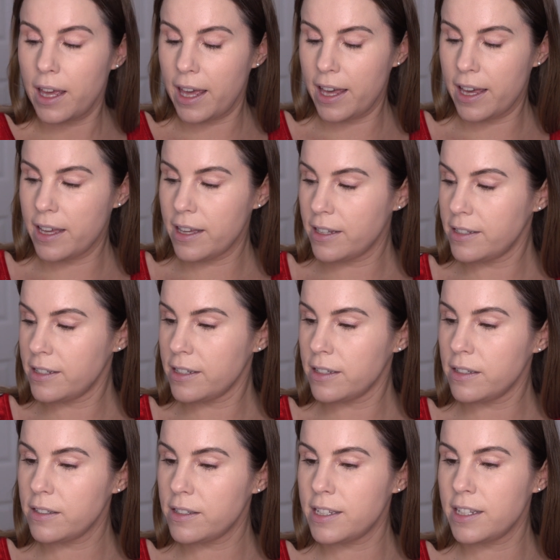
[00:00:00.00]
and
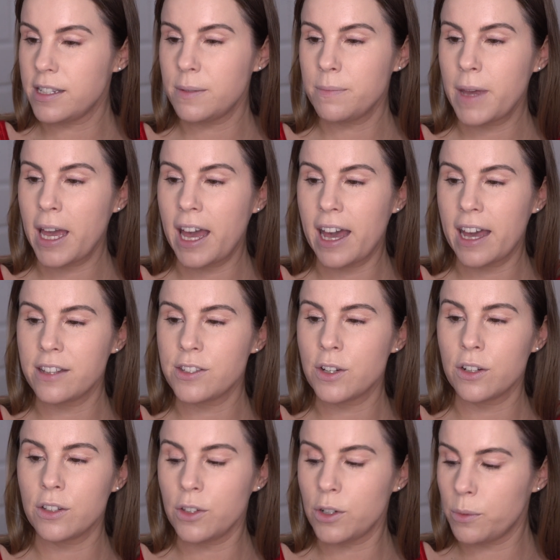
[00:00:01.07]
since my eyes
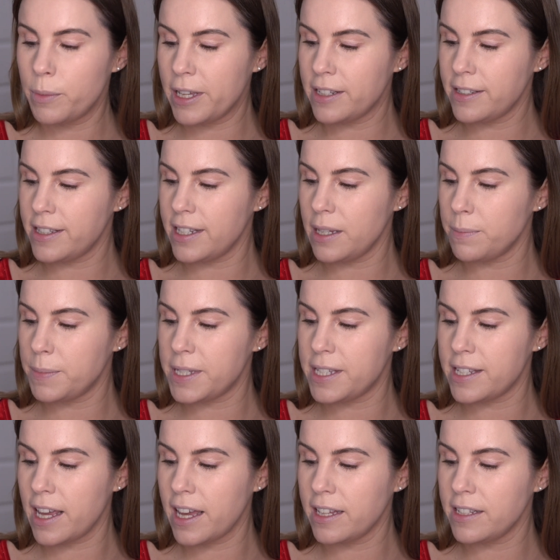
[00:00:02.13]
are a little bit deep
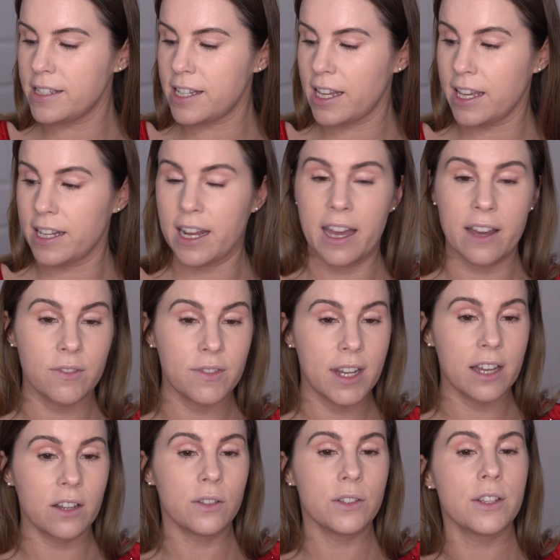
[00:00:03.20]
set and I have
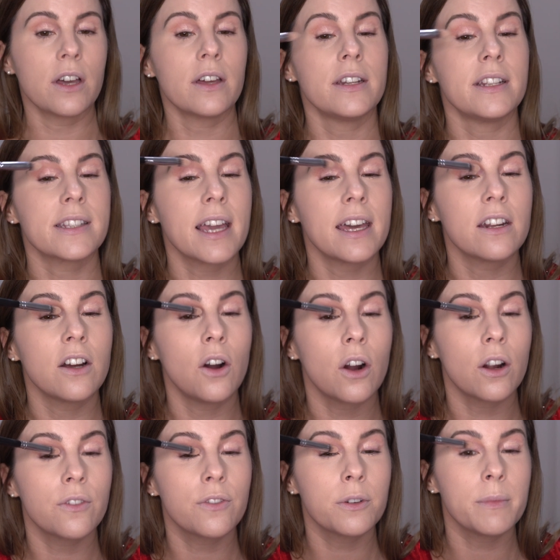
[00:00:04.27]
nails on, it's kind of
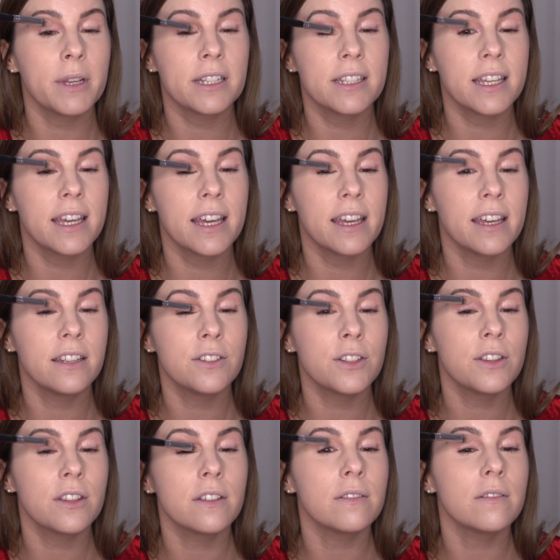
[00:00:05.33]
hard for me to get
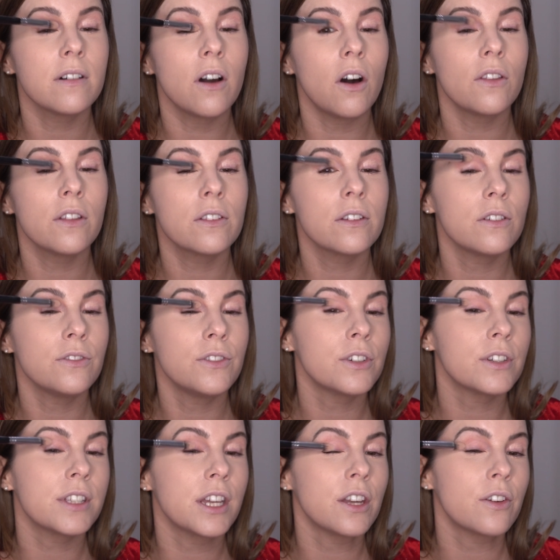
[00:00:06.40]
into the all the little
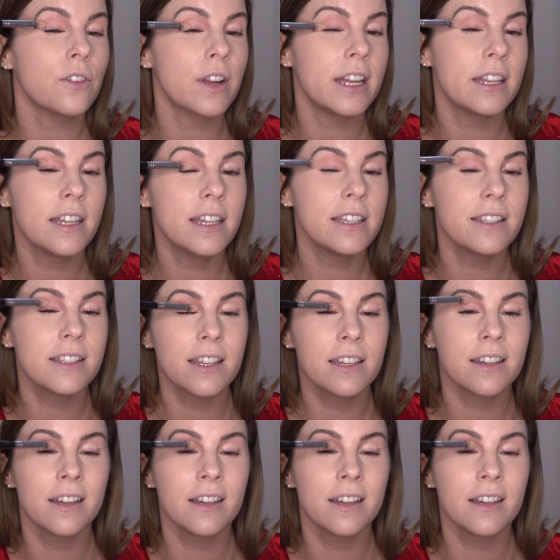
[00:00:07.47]
nooks and crannies